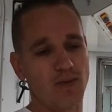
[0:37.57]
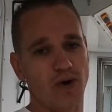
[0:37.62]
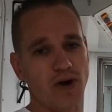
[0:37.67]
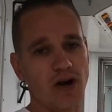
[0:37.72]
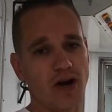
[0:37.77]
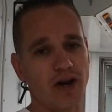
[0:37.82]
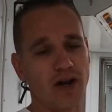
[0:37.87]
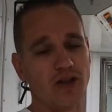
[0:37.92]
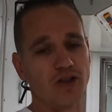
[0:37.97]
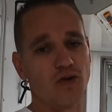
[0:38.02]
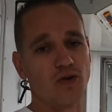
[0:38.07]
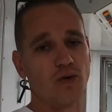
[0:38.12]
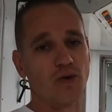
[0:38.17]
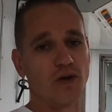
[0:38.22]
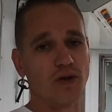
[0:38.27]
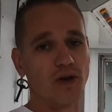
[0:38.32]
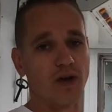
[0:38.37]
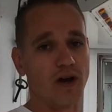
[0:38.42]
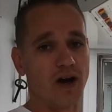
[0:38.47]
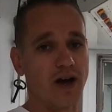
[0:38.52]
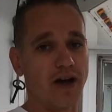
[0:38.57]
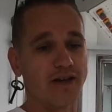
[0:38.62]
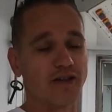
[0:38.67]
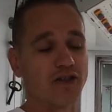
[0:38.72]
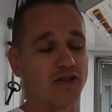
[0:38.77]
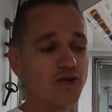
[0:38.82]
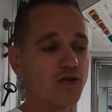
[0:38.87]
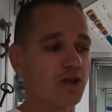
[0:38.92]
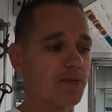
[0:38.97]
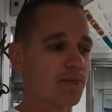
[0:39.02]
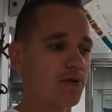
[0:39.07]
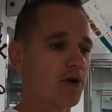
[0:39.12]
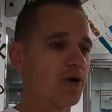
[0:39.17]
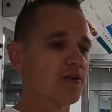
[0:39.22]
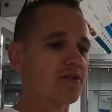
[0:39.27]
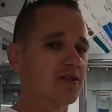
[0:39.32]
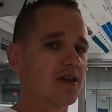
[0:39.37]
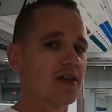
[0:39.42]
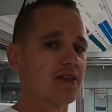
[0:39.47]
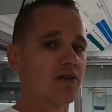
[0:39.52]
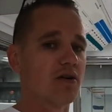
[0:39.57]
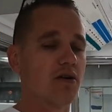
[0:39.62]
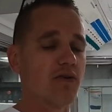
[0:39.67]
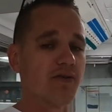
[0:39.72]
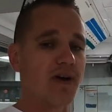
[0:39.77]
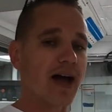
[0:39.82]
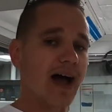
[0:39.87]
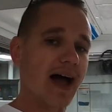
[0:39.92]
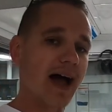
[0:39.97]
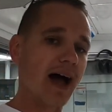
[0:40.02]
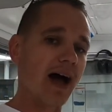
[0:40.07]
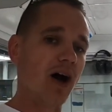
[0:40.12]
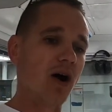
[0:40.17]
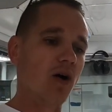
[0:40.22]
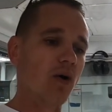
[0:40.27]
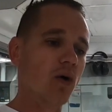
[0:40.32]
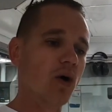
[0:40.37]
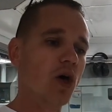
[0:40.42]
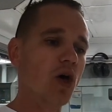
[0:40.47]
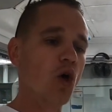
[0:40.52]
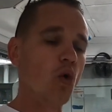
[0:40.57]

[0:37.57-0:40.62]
we're going to talk you guys through the process of how